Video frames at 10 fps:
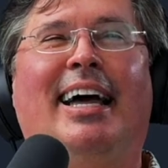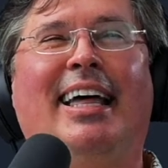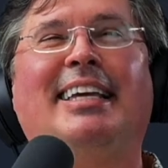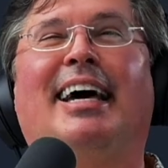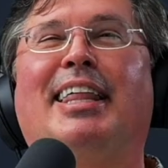
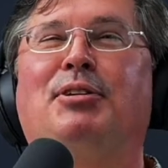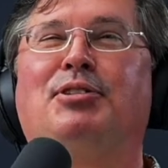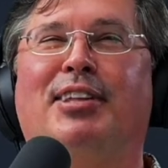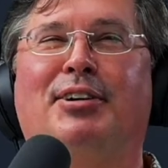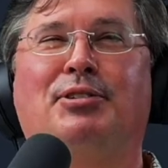Yeah, that
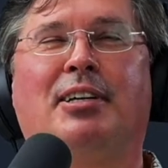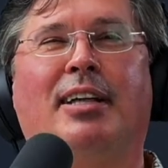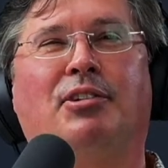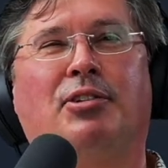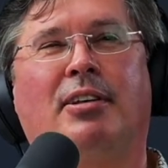was a
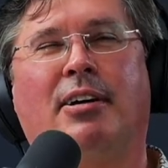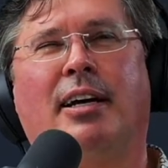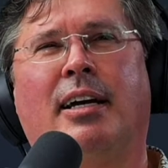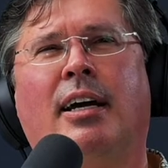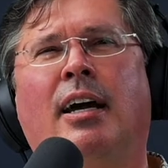classic. They were
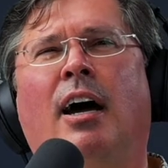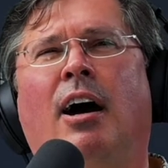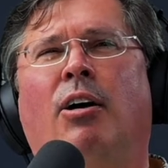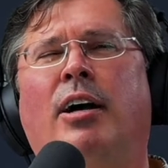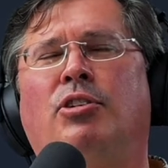like,
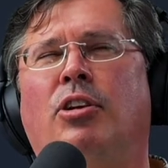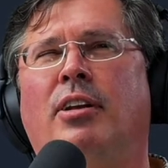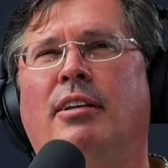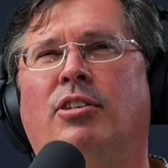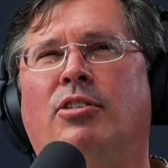all right, do you
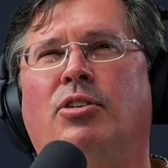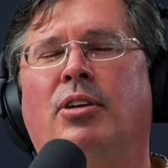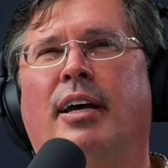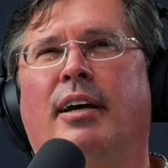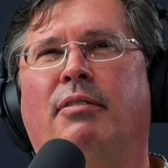need to do
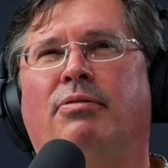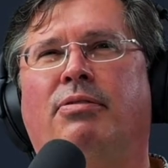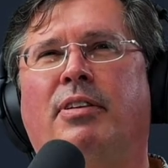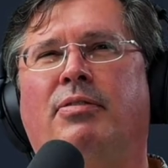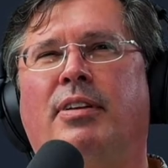like a
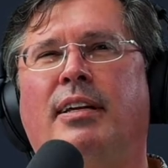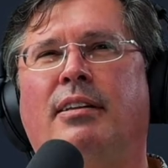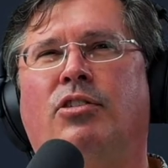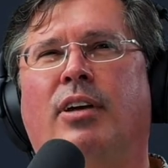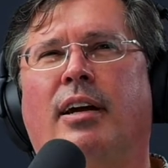
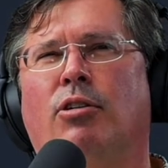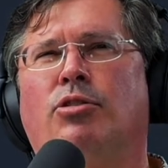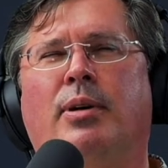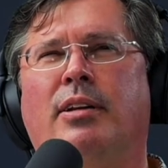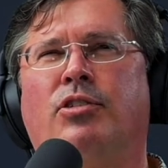15-second or
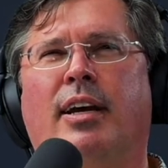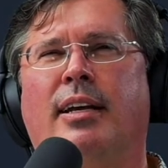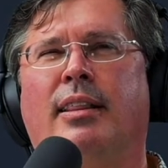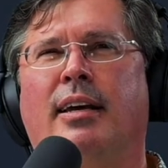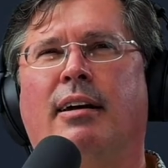
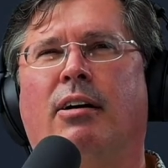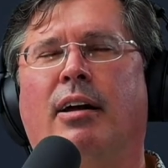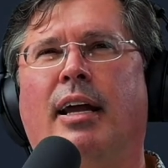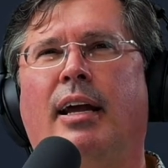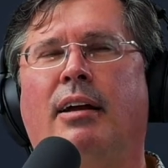20-second thing
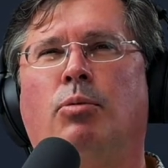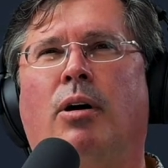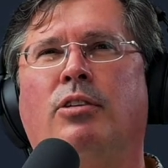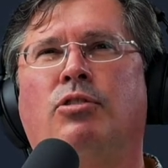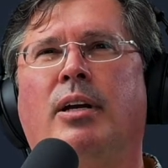on hand
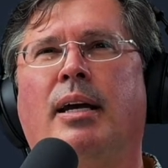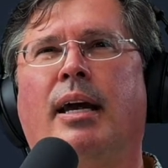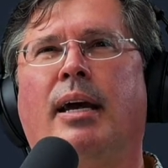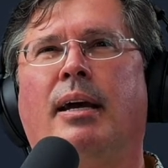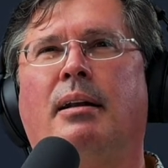washing,
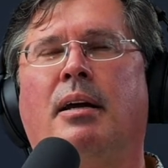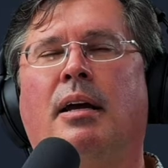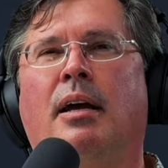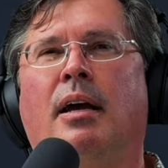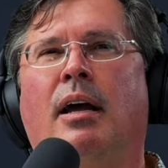and
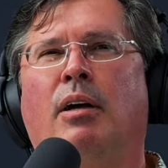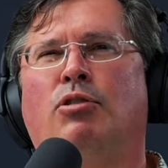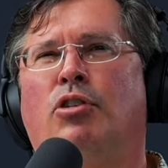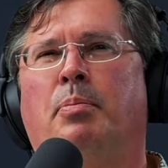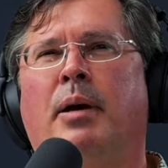
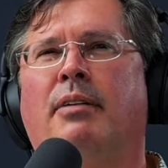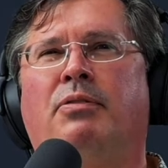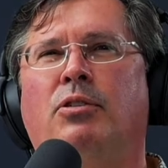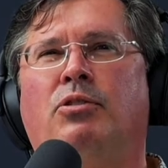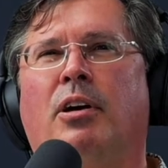just pick a
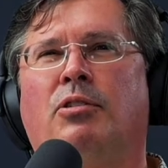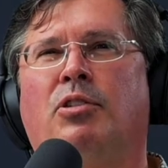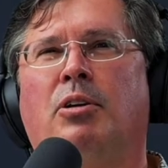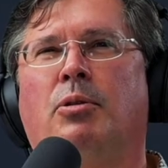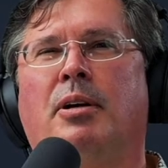few songs
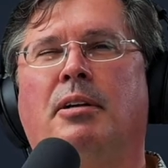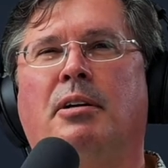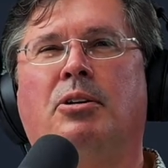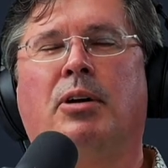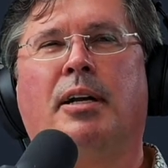that you want to
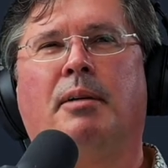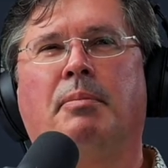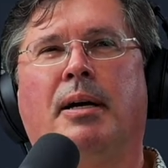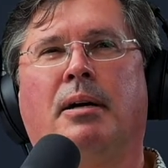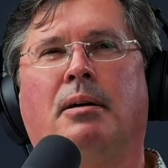do? And I'm
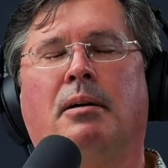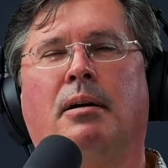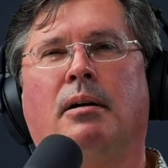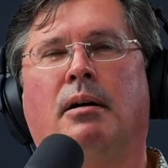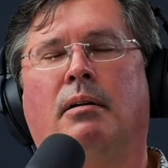like,
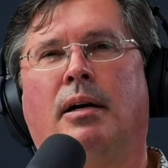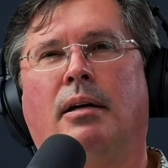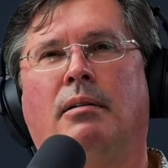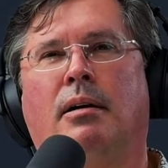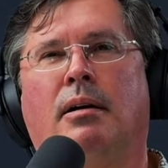all
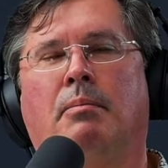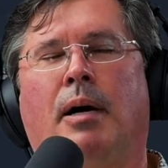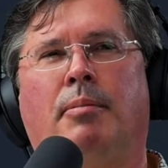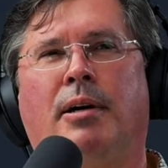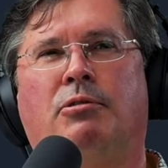right, how
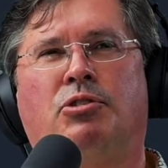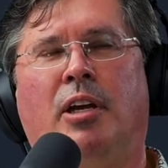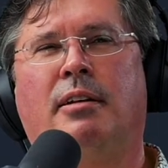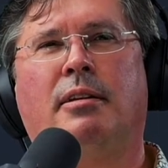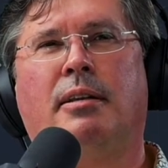about
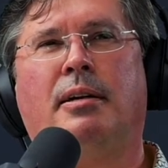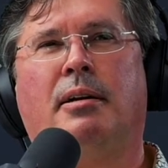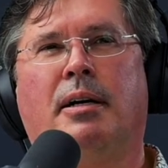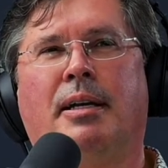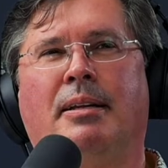
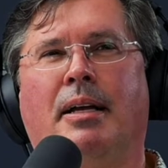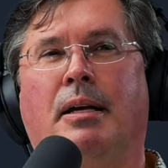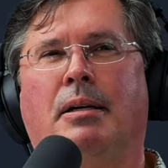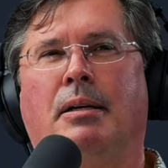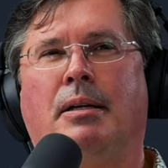Chandelier? And they're
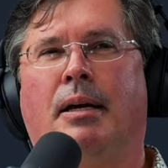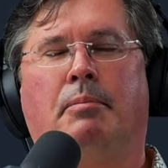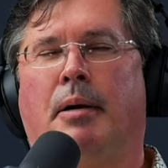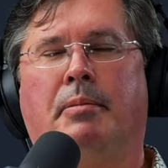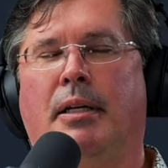like, yeah,
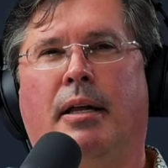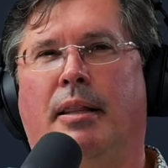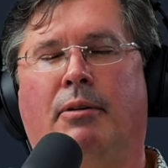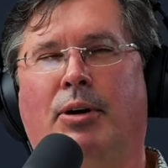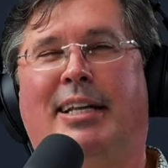probably not
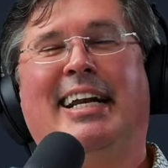that one.